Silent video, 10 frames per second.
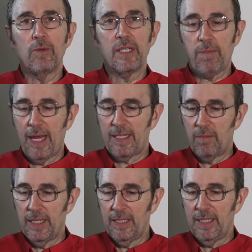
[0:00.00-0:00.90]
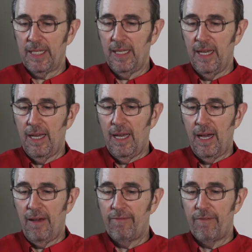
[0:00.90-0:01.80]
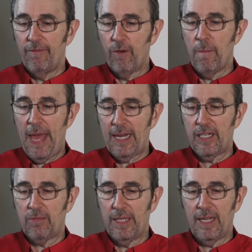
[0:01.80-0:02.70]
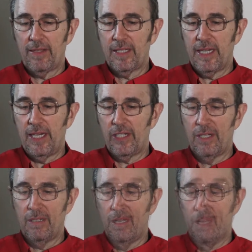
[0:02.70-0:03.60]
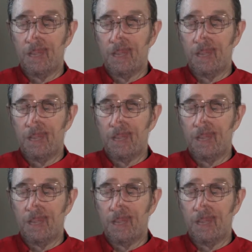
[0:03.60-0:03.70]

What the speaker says: responsibility for management at the station.